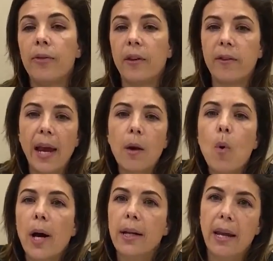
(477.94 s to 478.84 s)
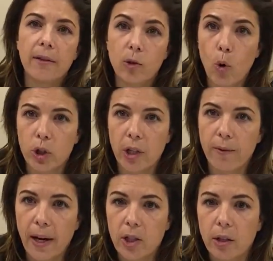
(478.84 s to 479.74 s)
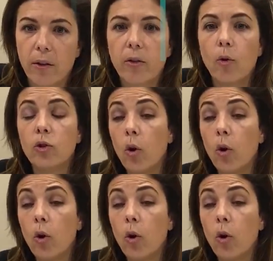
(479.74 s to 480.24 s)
The second one is TORCH infections. So